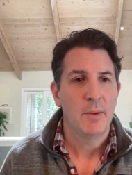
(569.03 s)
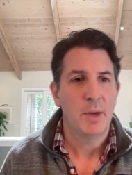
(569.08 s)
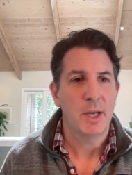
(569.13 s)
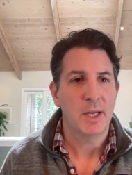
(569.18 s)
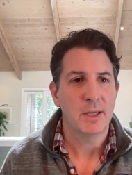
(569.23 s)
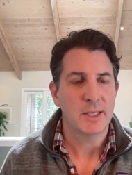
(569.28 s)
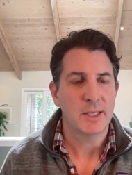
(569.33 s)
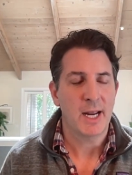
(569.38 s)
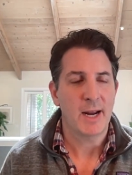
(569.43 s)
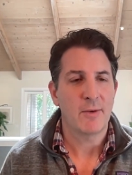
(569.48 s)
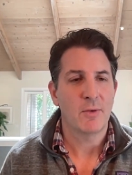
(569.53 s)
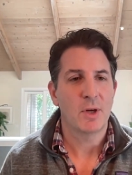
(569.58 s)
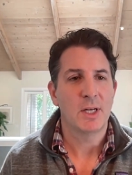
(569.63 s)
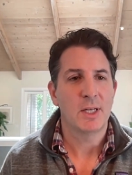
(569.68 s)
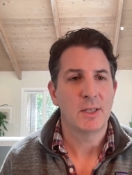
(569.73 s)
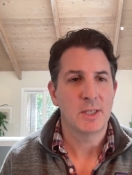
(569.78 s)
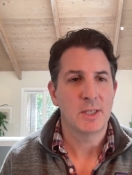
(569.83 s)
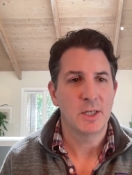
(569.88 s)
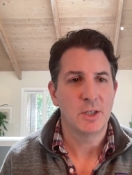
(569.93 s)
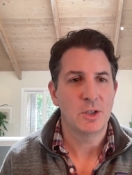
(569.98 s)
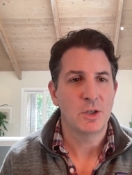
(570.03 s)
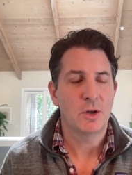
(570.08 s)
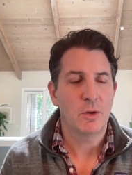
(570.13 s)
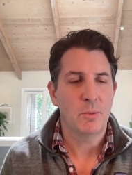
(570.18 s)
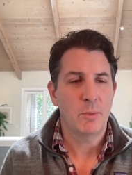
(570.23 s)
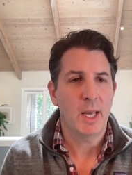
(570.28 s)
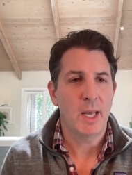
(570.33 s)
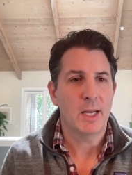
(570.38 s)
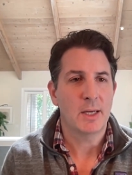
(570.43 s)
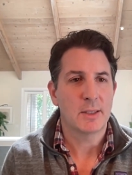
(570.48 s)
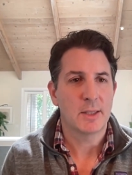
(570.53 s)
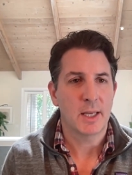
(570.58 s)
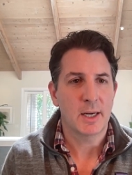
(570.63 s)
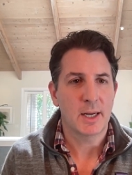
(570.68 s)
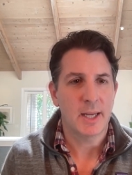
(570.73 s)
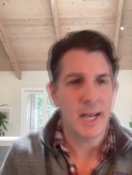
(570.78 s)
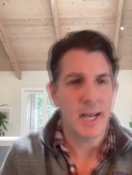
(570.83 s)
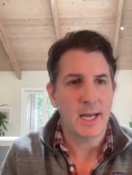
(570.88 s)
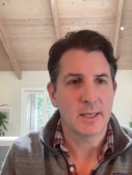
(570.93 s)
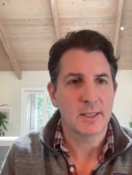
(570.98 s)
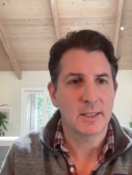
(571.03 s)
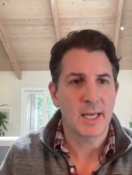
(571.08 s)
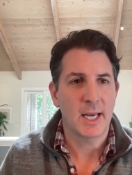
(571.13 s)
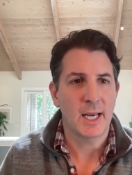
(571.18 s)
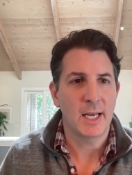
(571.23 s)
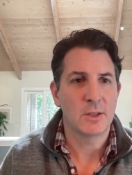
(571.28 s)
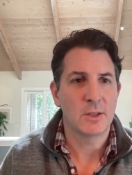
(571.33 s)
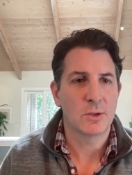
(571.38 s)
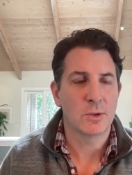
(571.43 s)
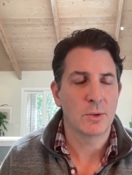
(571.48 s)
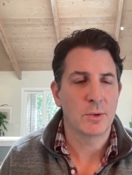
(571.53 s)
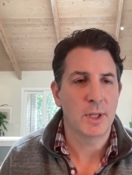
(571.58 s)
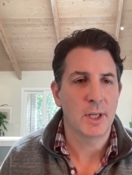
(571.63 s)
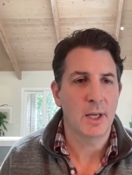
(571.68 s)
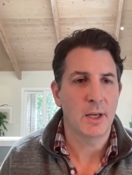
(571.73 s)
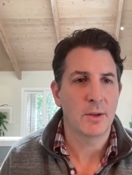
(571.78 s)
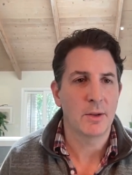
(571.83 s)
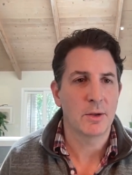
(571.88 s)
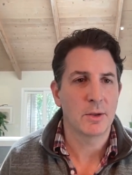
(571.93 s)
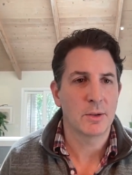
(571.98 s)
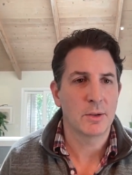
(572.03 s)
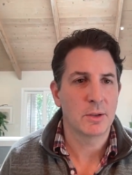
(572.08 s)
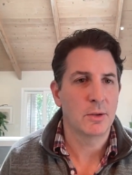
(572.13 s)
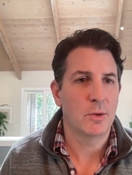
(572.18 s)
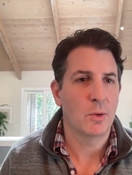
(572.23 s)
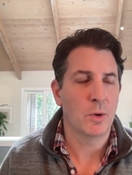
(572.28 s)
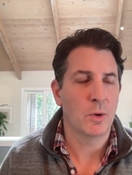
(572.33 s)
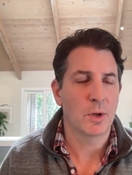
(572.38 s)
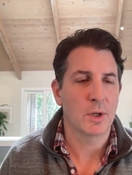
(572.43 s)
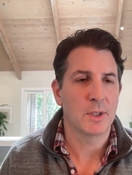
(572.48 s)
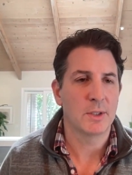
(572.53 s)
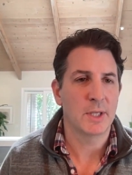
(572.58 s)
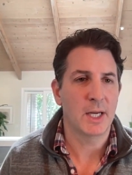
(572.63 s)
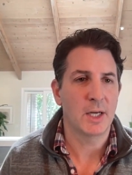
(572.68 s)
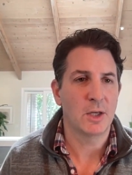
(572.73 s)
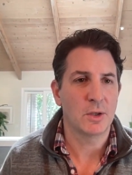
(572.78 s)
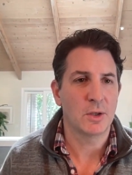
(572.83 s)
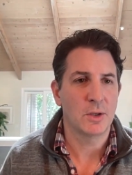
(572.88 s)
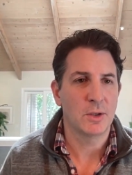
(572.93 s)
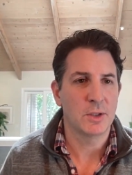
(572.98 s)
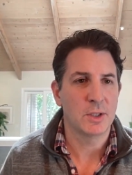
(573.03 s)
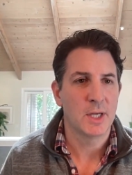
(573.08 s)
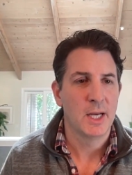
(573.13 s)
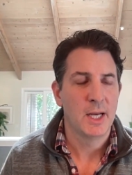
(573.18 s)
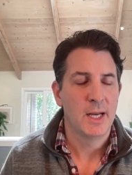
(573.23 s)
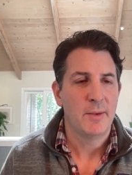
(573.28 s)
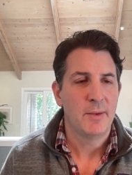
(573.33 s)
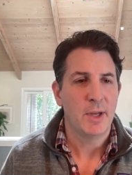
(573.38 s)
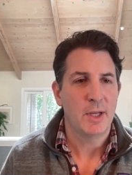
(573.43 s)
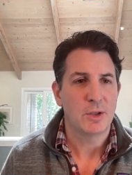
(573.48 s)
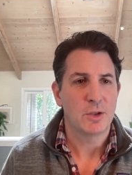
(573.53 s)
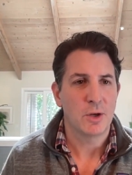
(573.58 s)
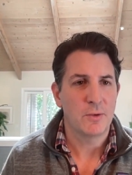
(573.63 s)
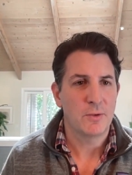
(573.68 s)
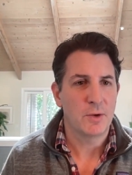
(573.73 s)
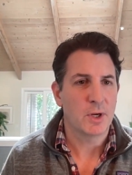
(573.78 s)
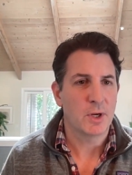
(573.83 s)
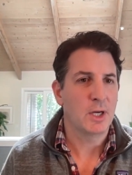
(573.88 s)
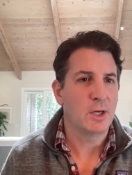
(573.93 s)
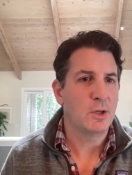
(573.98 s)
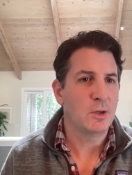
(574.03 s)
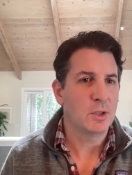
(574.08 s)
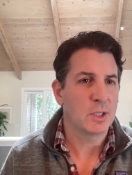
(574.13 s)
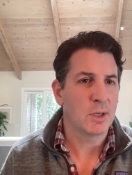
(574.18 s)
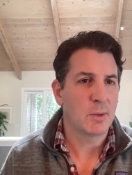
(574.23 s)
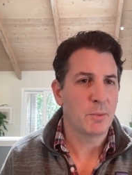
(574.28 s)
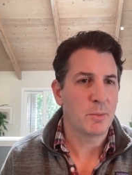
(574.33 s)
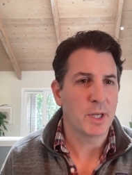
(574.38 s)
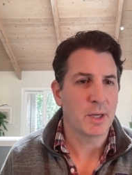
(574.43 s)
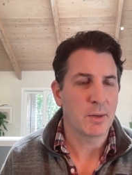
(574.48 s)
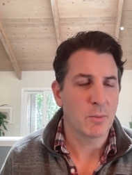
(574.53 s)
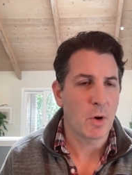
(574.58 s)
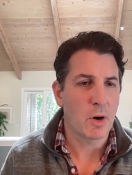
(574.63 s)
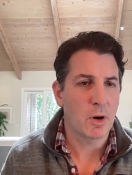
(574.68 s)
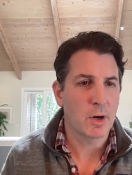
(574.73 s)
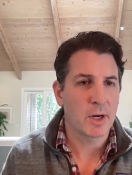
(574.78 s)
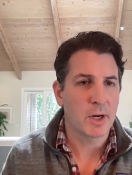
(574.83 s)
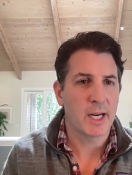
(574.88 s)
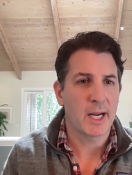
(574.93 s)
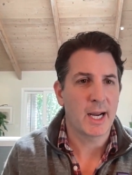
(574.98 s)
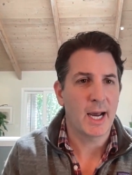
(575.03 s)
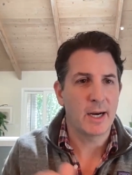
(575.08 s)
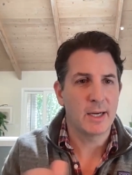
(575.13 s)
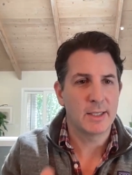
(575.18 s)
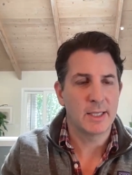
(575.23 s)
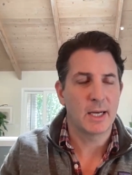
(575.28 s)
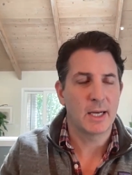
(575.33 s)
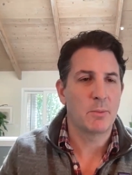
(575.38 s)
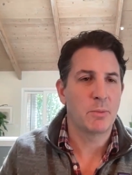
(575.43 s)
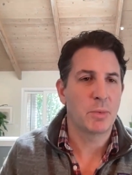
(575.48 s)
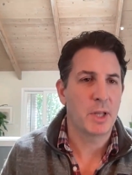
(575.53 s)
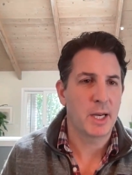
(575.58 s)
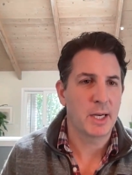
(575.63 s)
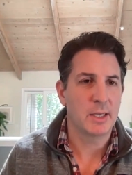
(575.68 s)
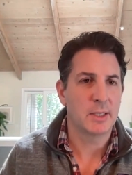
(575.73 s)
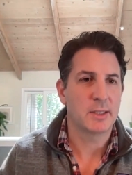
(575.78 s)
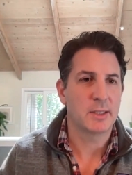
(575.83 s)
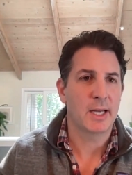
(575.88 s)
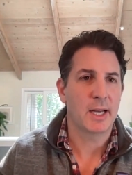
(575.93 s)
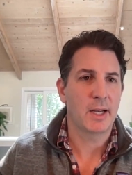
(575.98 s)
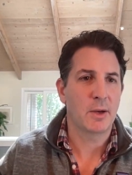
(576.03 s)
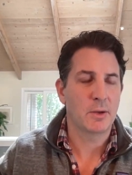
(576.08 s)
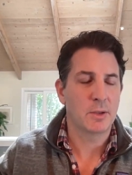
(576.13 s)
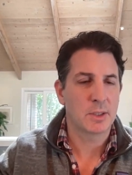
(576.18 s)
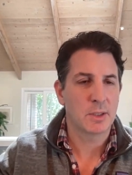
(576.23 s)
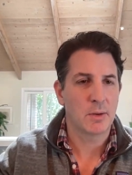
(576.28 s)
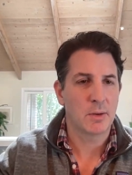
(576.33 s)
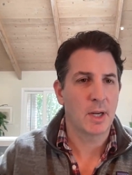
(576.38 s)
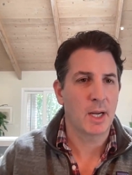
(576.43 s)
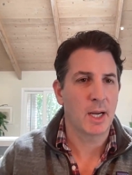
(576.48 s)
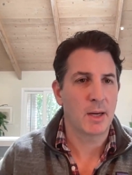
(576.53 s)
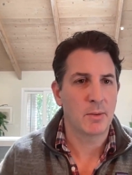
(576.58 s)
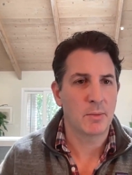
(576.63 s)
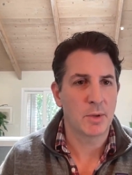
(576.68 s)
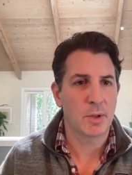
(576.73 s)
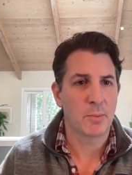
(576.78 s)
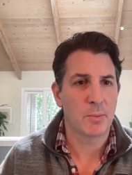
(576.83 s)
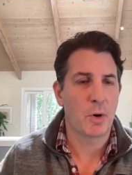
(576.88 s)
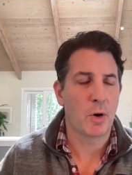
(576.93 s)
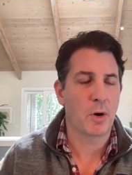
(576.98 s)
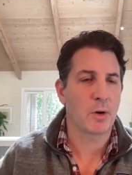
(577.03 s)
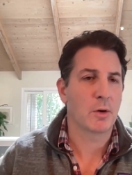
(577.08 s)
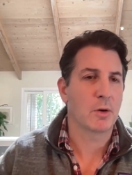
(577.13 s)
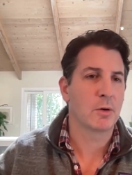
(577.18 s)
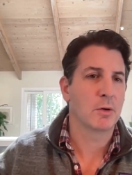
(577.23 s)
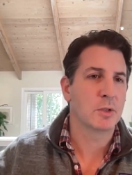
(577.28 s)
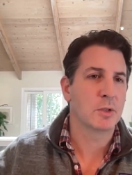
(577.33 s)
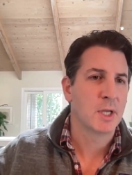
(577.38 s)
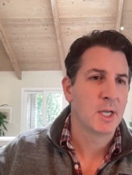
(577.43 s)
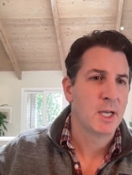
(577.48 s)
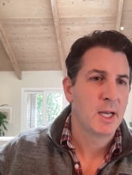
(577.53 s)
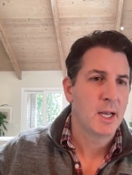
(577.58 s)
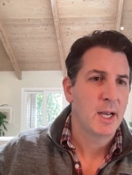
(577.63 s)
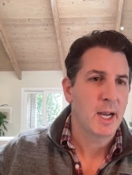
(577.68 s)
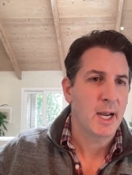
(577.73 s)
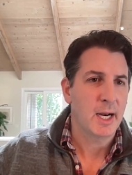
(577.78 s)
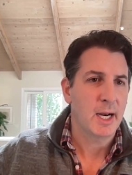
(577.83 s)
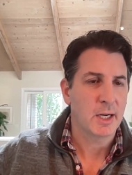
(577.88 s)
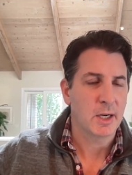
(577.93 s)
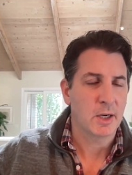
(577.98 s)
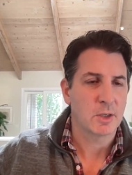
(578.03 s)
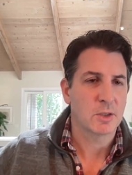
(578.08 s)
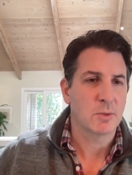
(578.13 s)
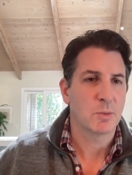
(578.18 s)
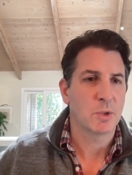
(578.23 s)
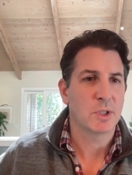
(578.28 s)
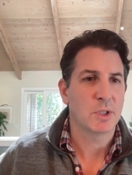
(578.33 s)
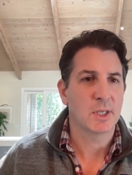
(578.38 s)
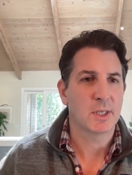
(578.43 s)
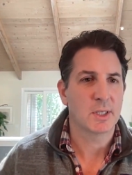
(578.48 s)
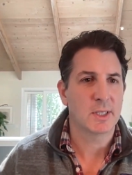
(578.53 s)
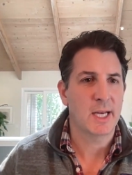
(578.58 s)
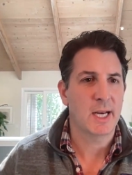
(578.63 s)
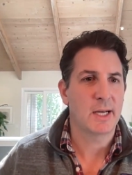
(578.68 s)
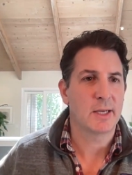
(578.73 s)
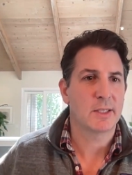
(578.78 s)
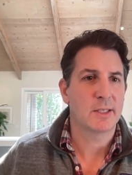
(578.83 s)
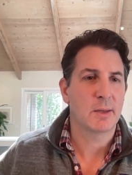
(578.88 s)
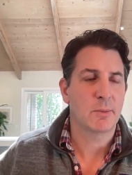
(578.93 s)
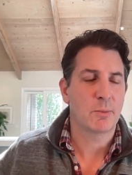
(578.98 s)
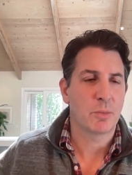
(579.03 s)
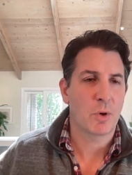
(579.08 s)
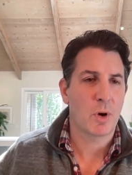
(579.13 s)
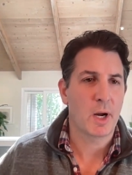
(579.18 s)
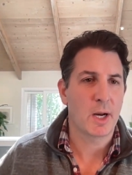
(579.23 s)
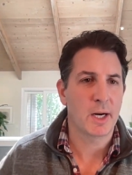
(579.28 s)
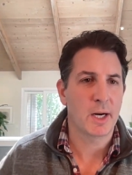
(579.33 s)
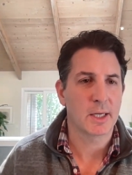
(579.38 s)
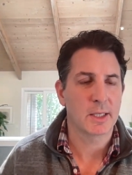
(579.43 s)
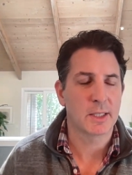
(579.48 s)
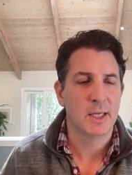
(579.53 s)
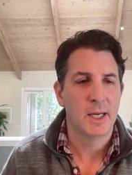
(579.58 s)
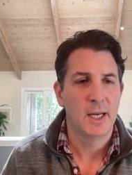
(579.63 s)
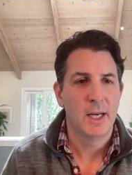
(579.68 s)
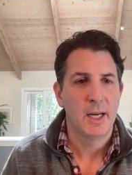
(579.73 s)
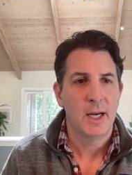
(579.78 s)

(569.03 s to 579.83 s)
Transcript: because every decision you make then cascades through the other organizations. And so if you're going to do something in marketing, how does that apply to sales and, and the partners and customer success and product?